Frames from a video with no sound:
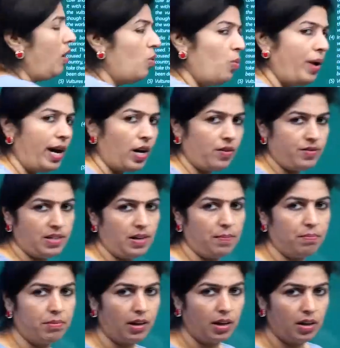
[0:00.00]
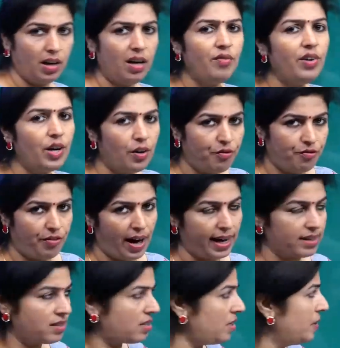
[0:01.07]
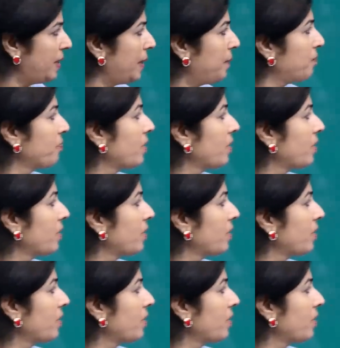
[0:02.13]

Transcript: aware of something, aware of facts. Okay.